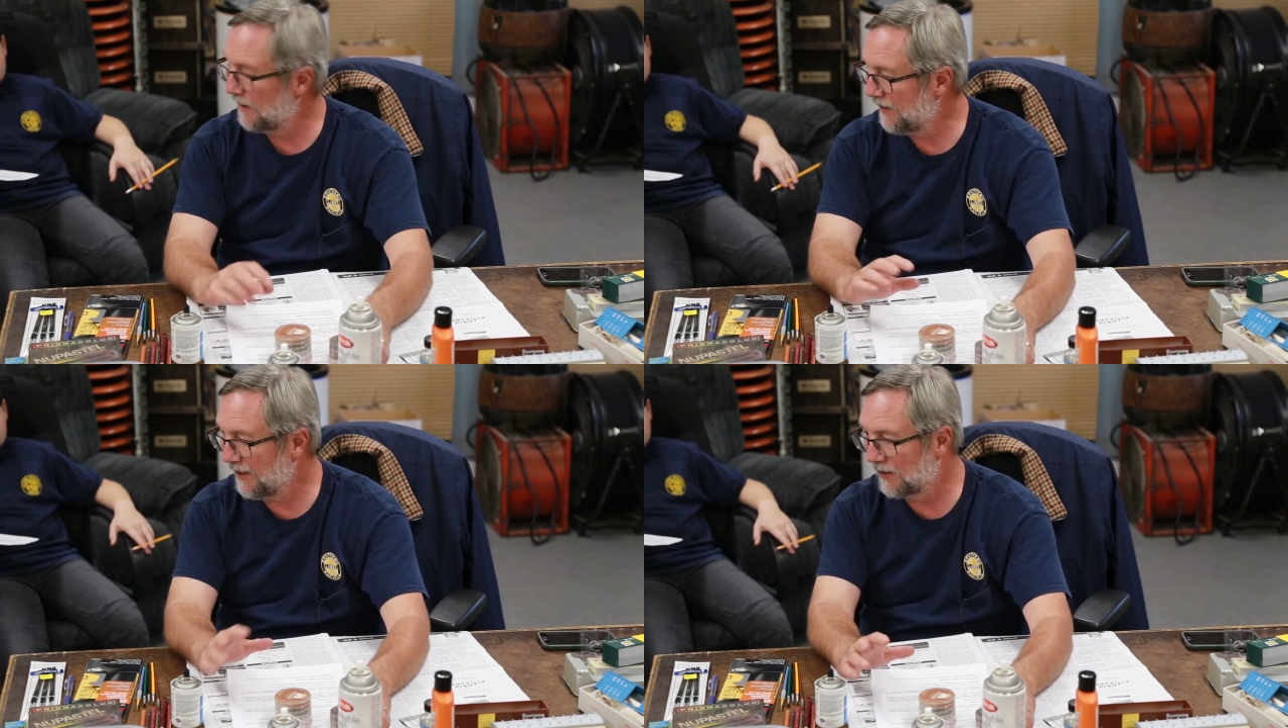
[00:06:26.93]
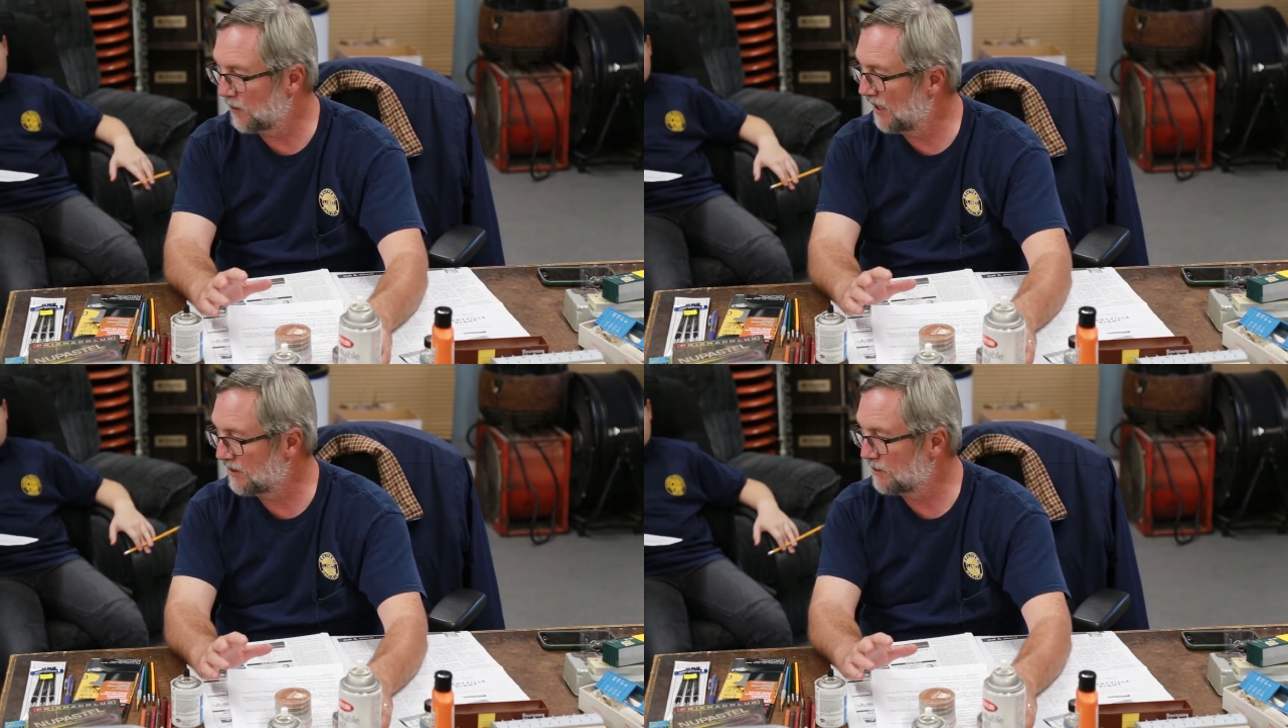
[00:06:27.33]
Neither
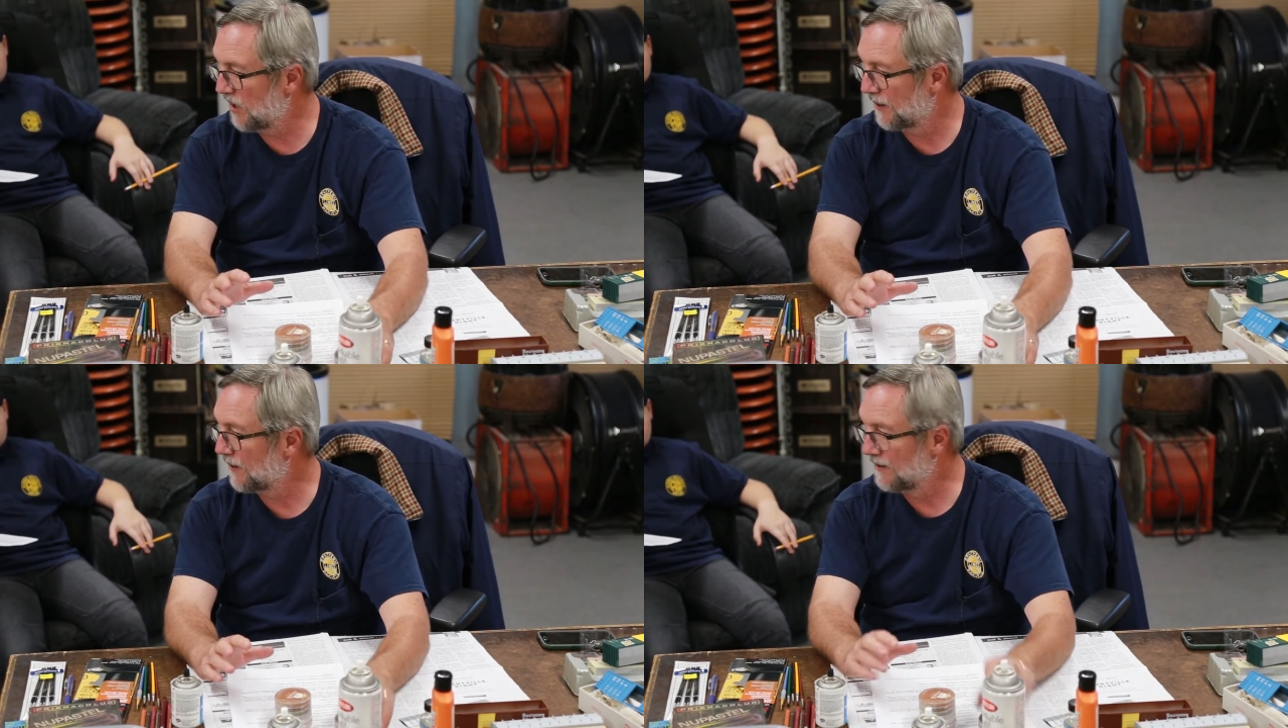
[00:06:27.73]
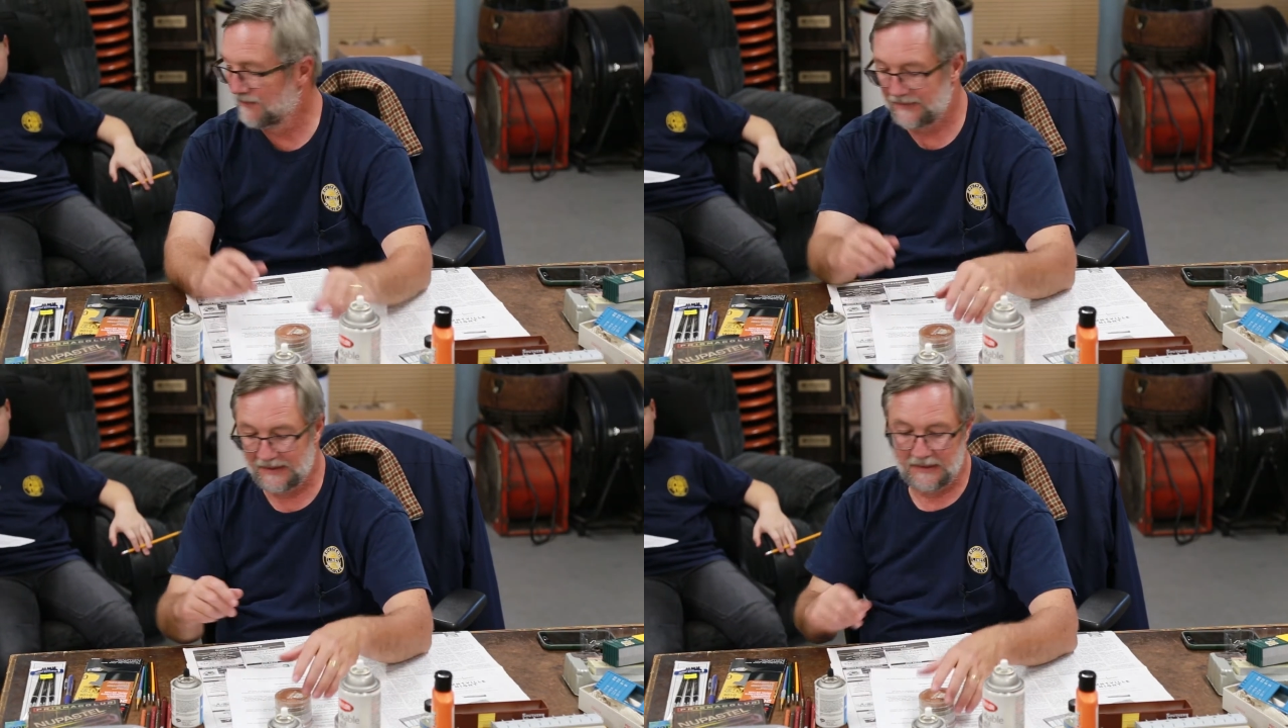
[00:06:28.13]
way is better.
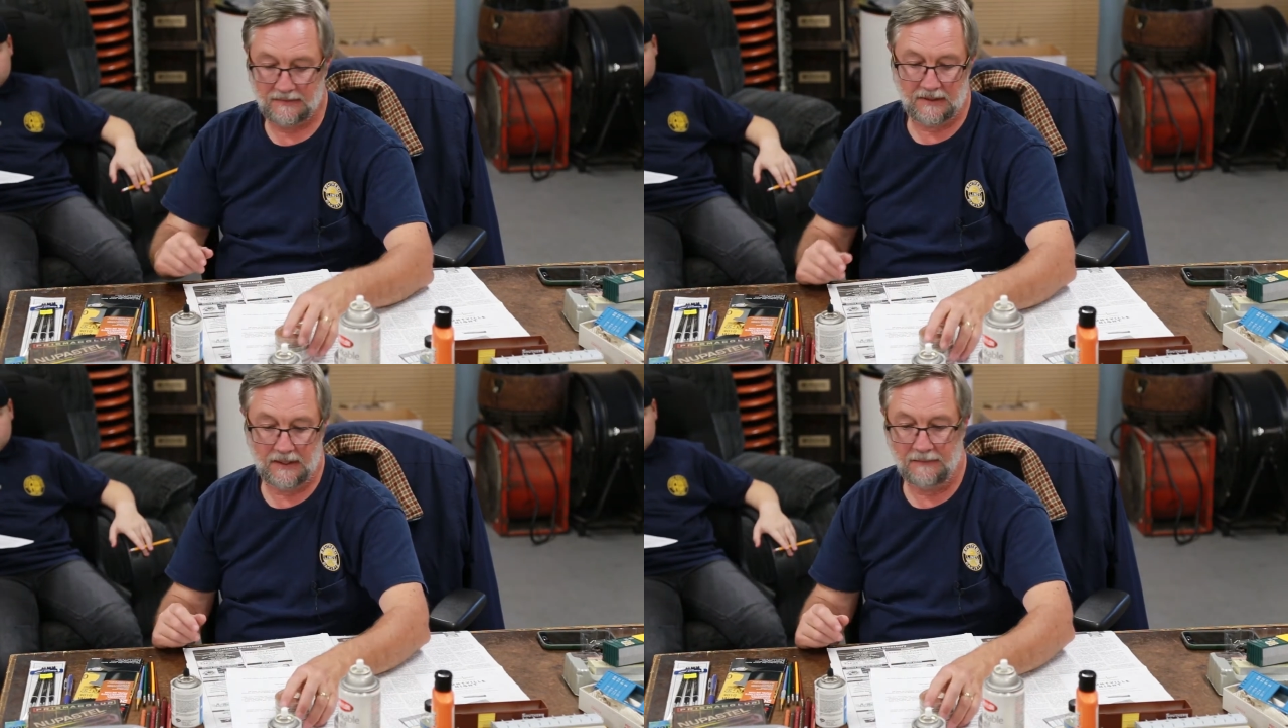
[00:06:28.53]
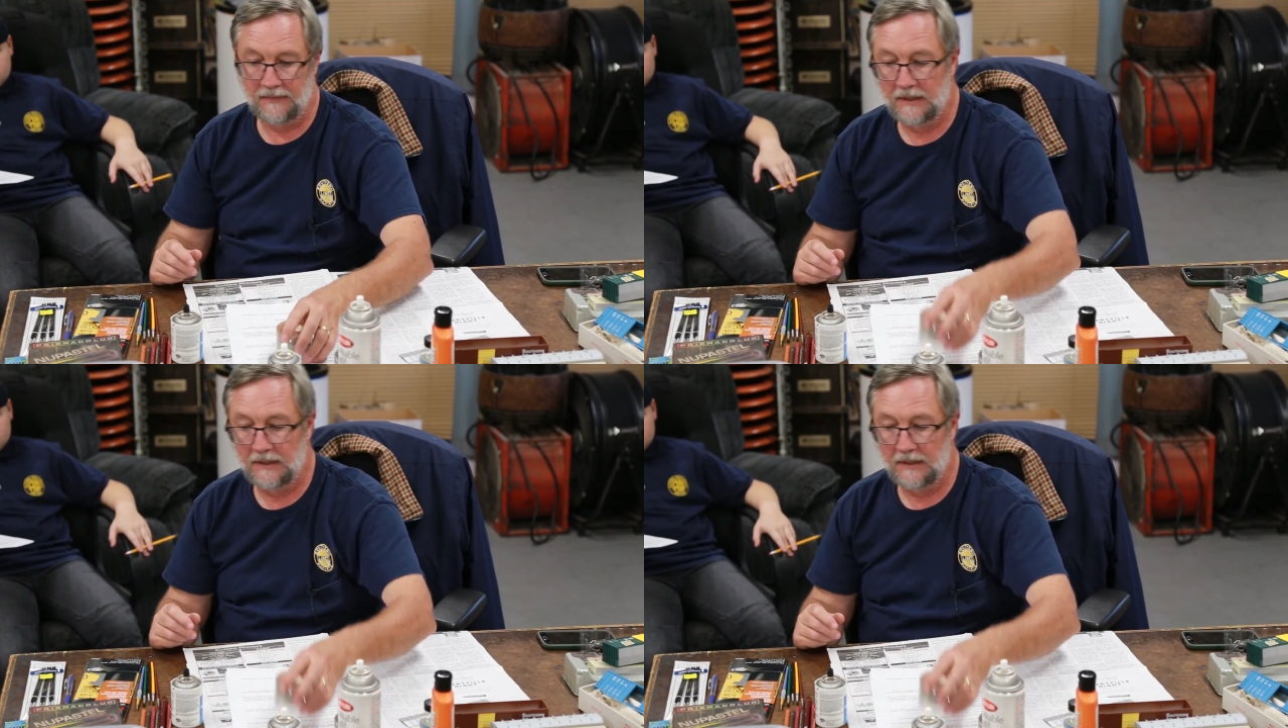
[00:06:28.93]
Okay.